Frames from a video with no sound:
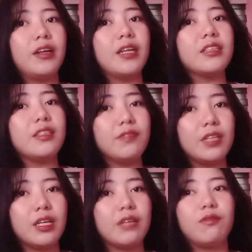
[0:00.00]
are
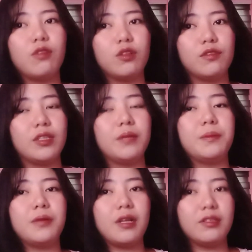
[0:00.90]
actively involved in
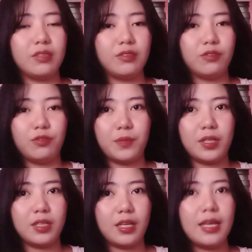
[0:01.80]
a process of
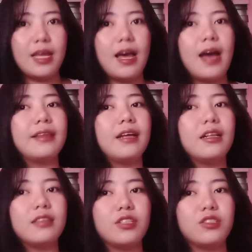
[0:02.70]
meaning and
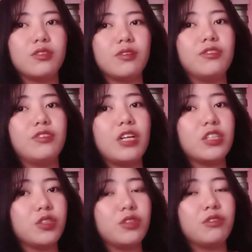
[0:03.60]
knowledge
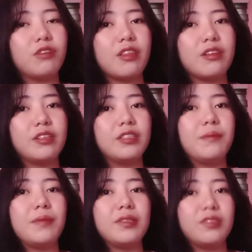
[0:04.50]
construction rather
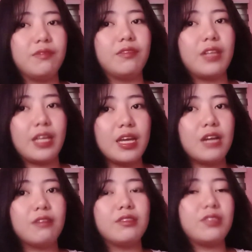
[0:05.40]
than passively
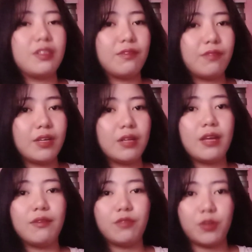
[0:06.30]
receiving
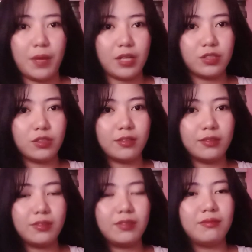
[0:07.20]
information.
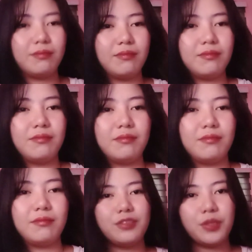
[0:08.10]

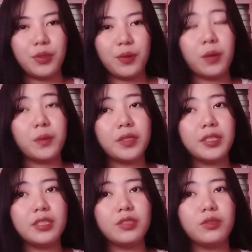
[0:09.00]
So,
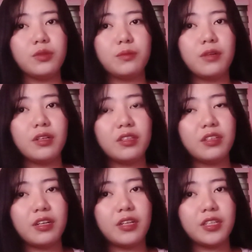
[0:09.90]
according to
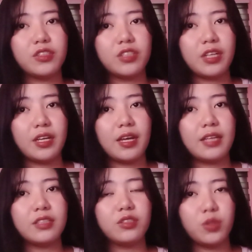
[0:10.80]
Brother R.J.
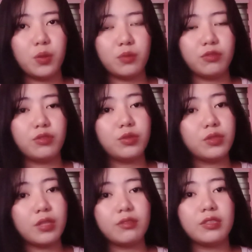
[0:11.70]
and Jones
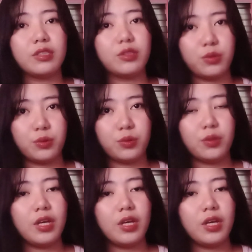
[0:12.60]
2002,